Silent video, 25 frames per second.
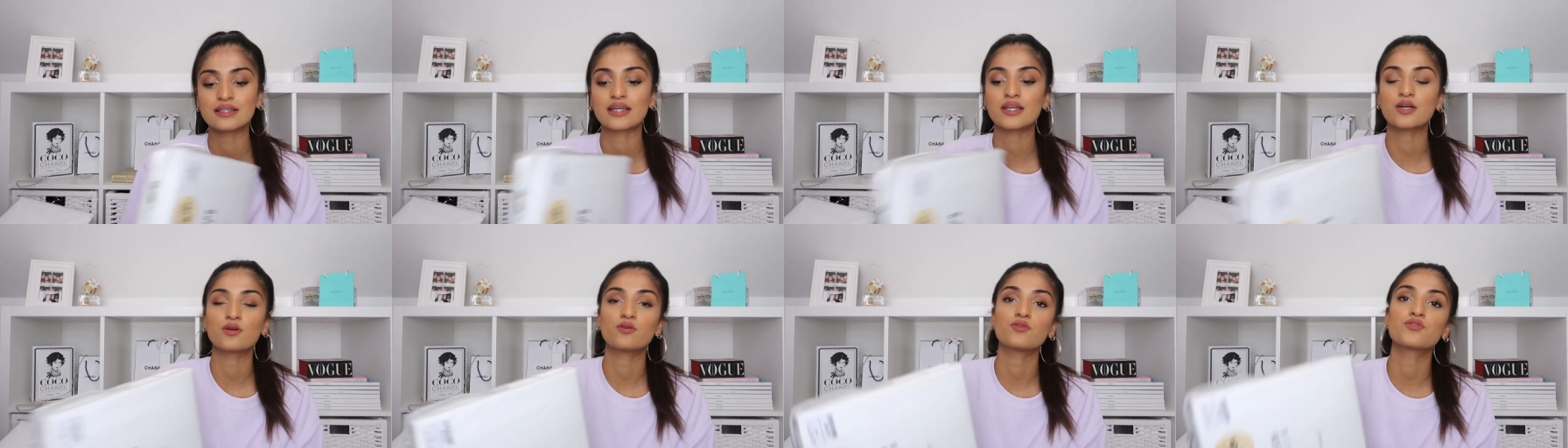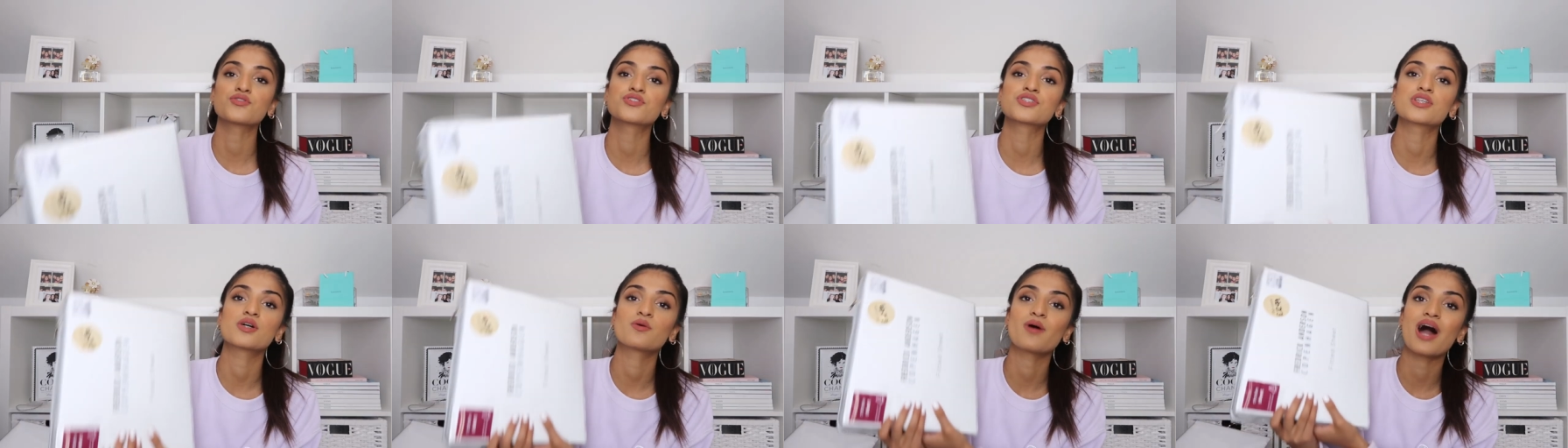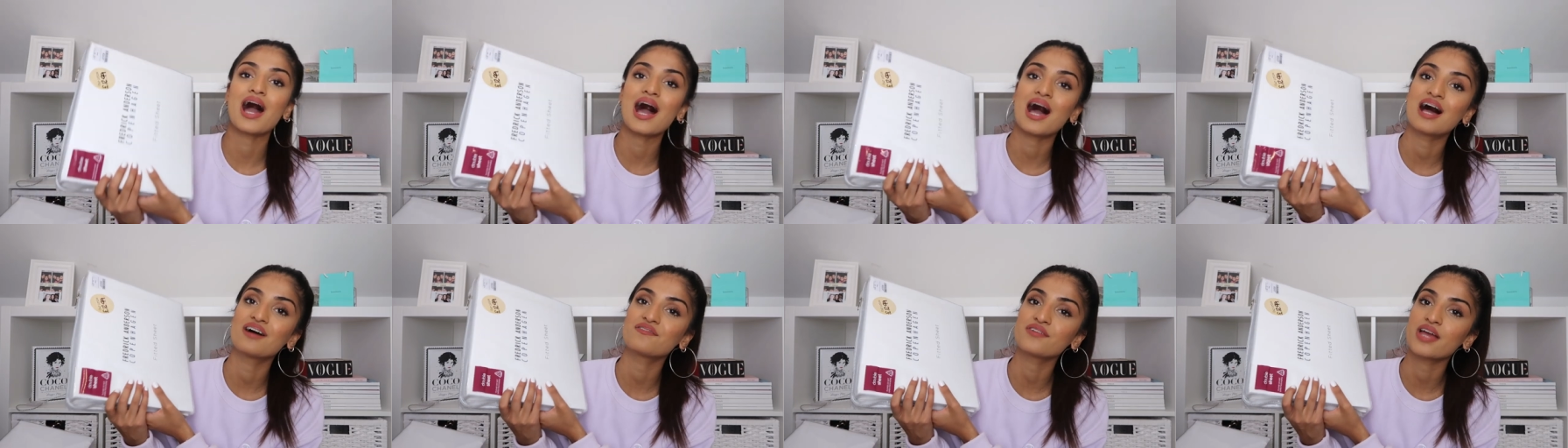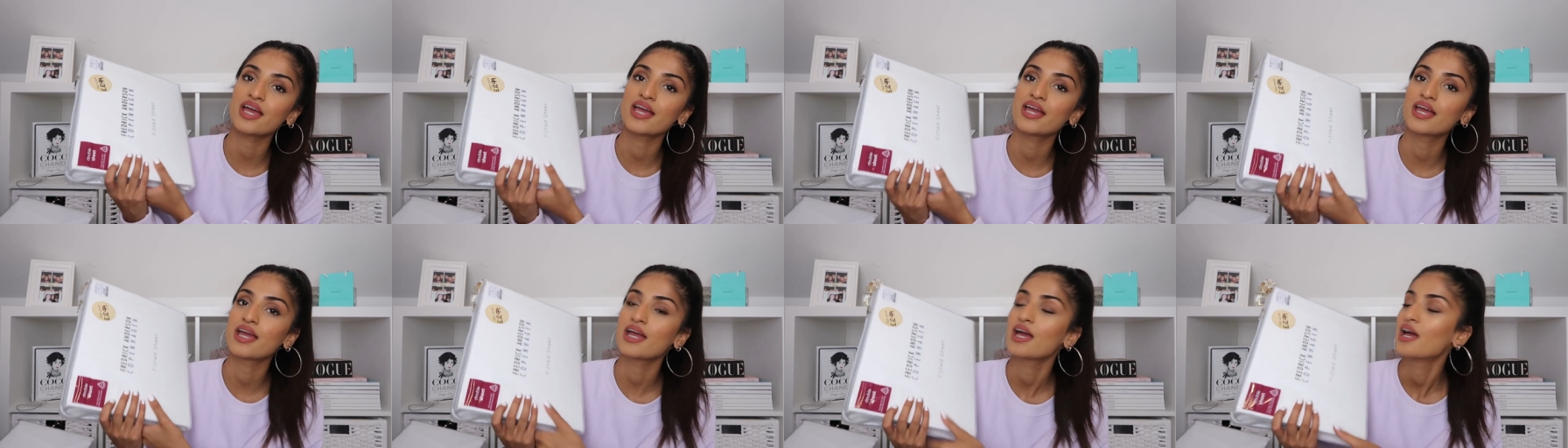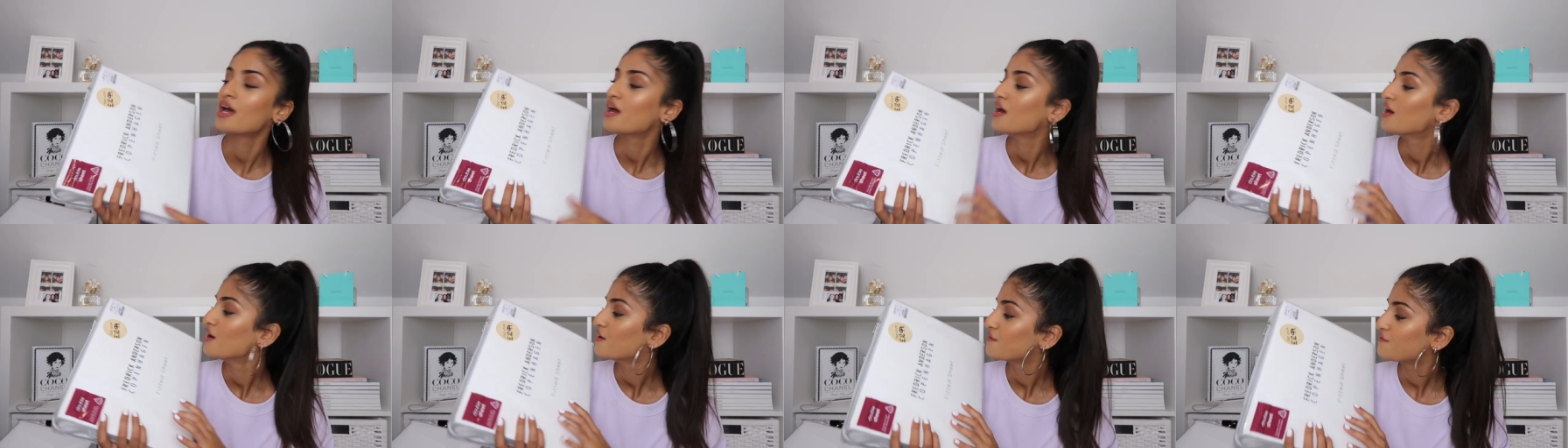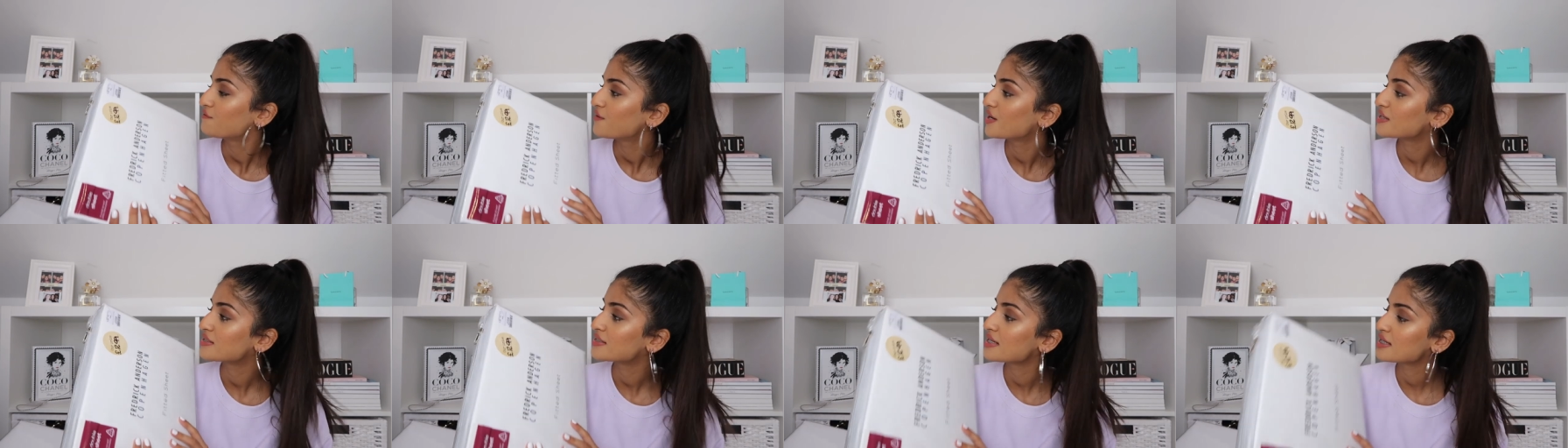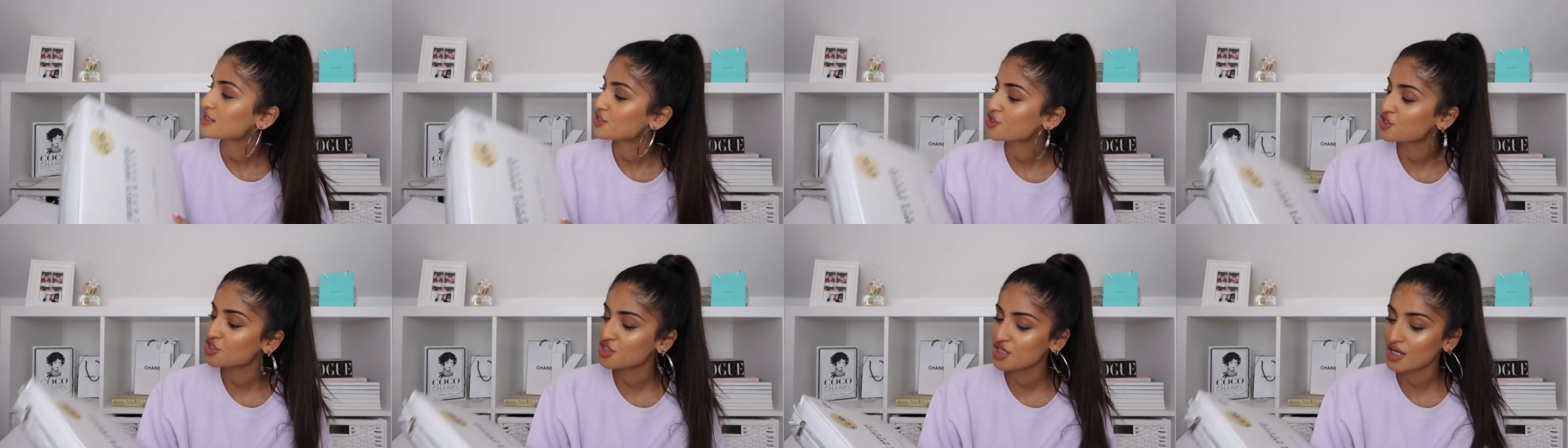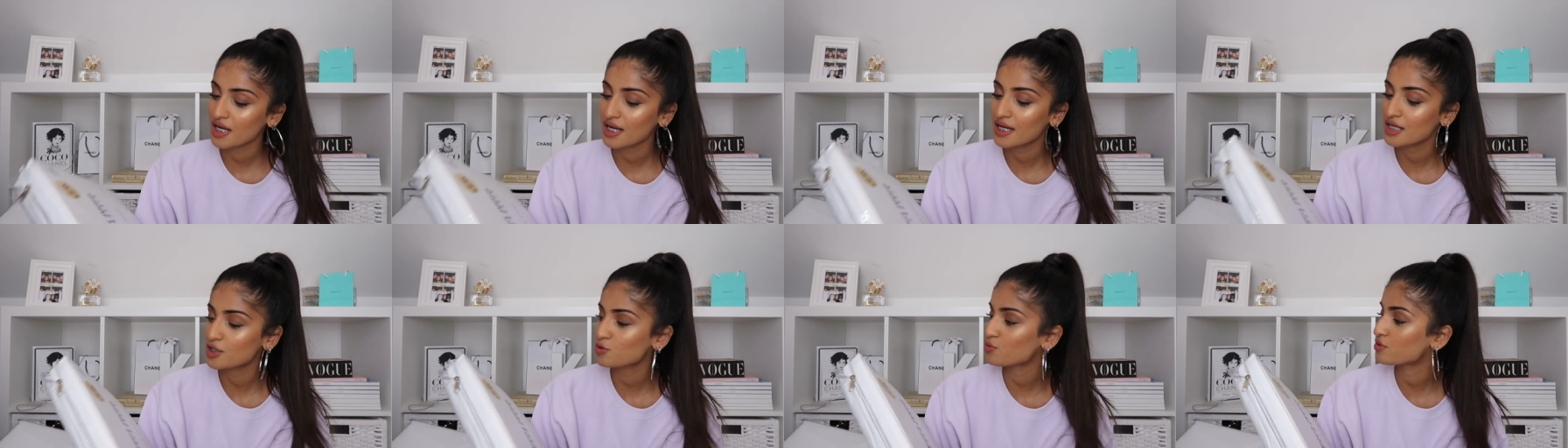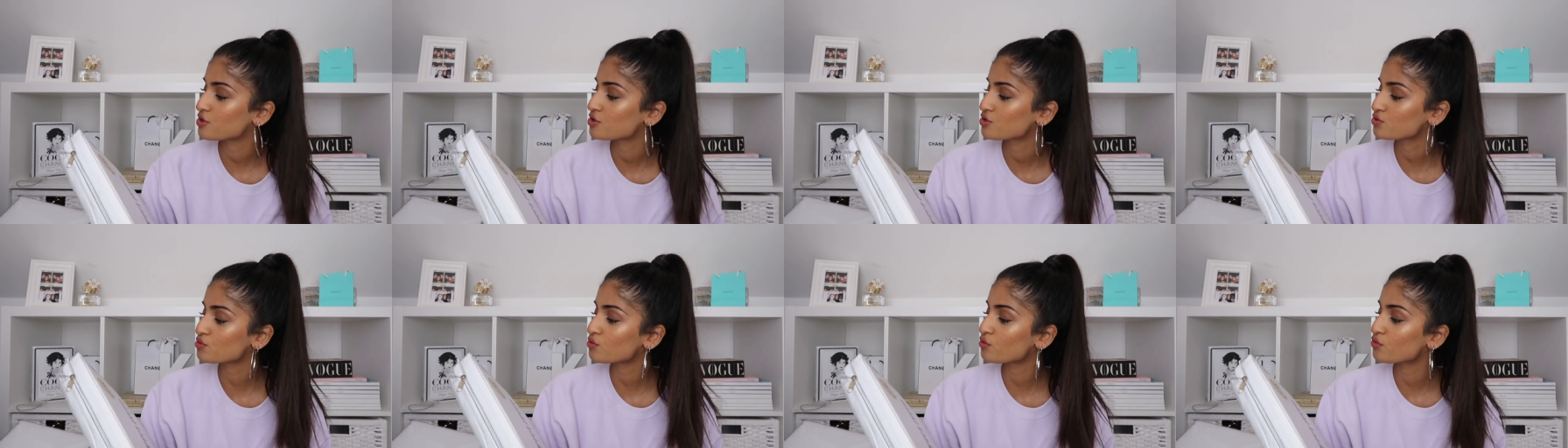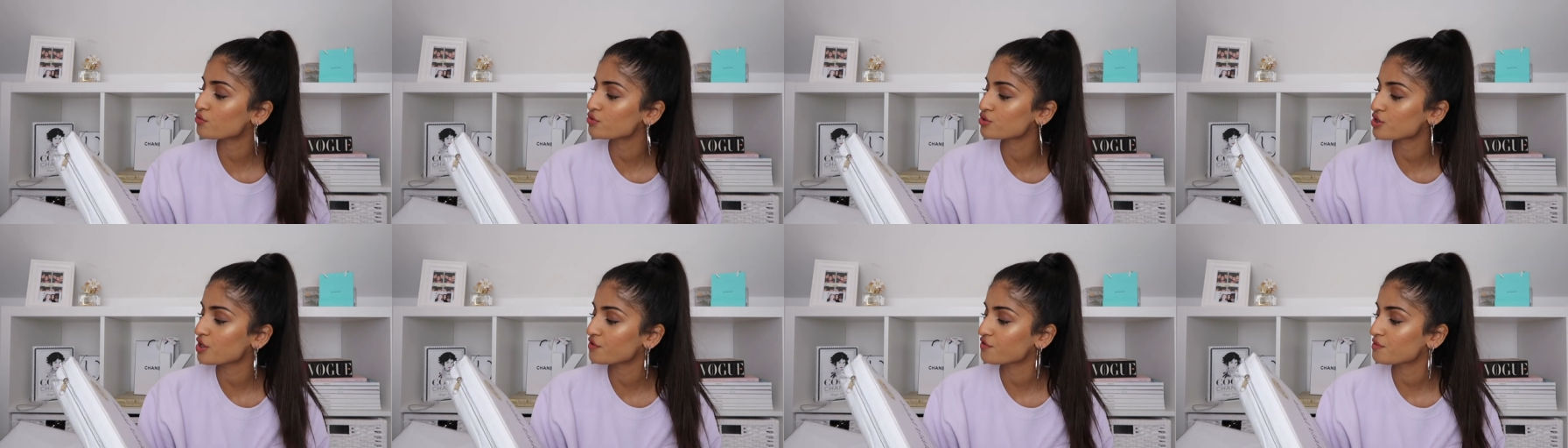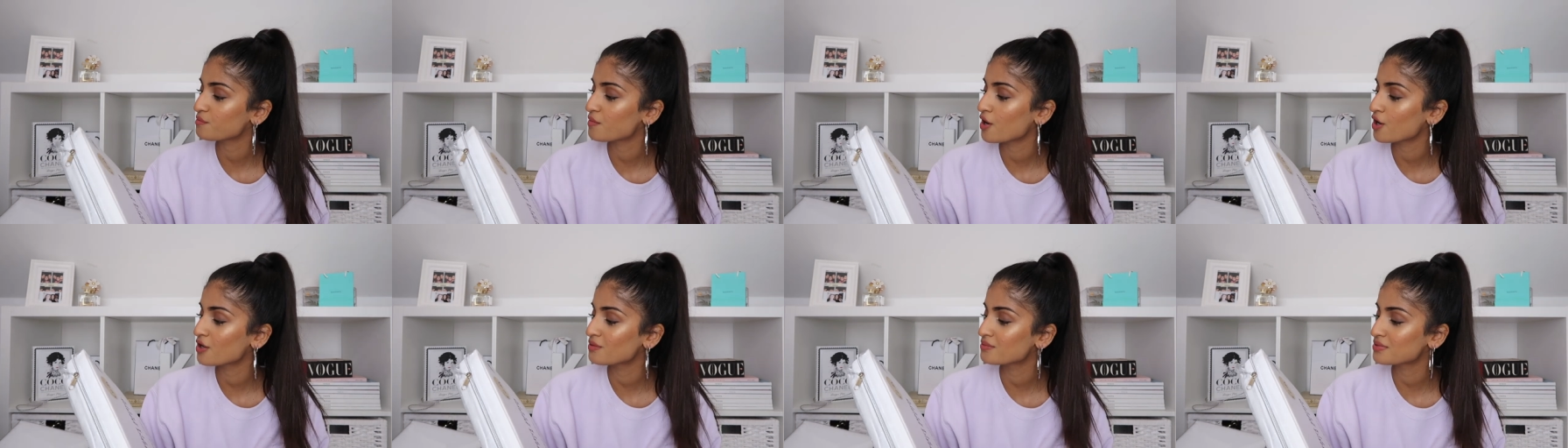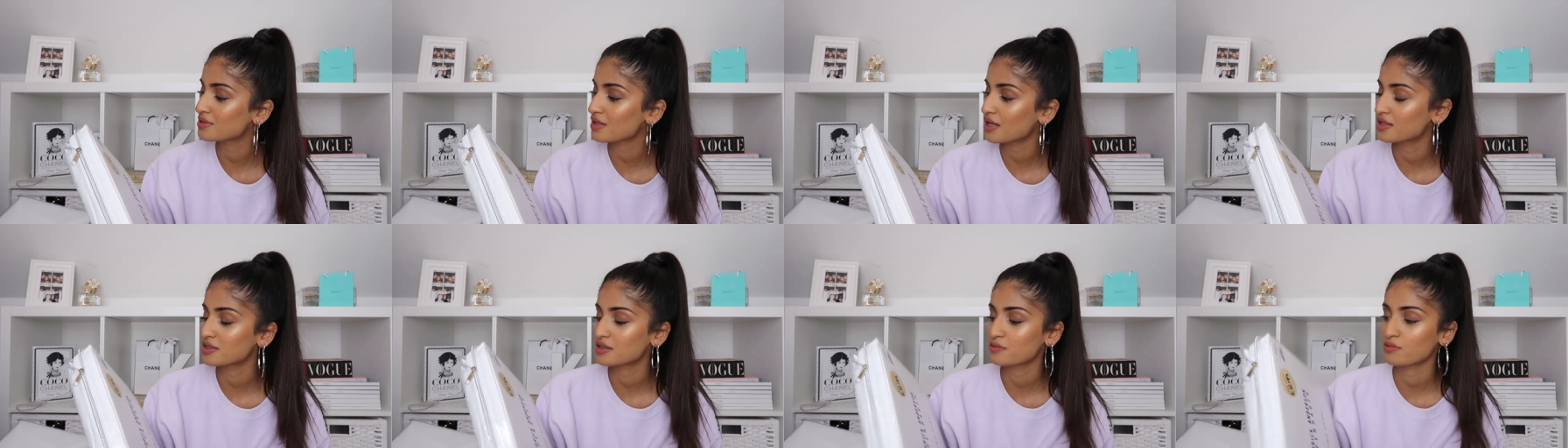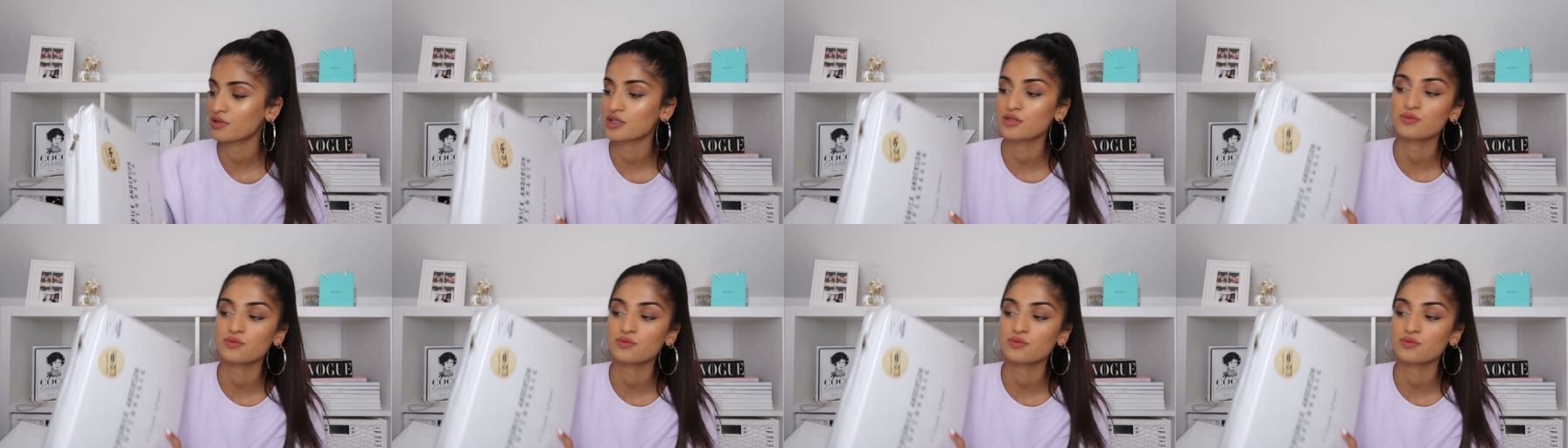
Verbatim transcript: And then I also have a fitted sheet which is also from HomeSense,